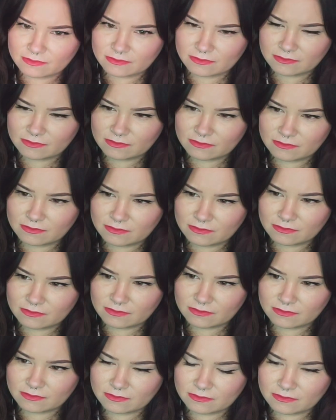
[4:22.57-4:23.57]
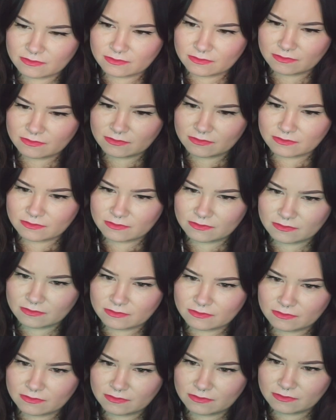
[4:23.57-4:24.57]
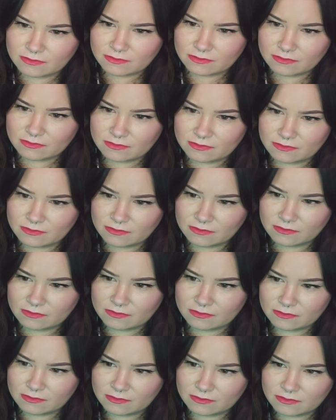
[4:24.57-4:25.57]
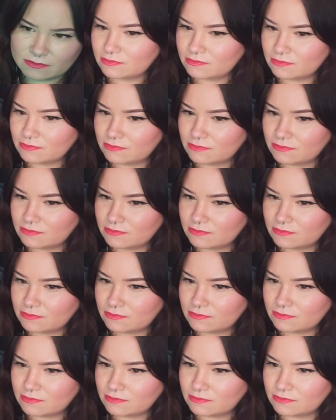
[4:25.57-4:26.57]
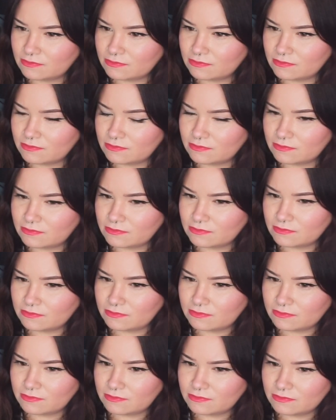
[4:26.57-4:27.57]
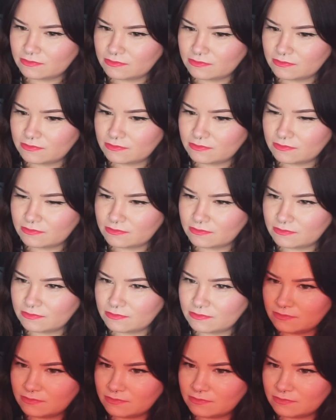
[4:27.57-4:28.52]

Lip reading: No words are spoken by the person on screen.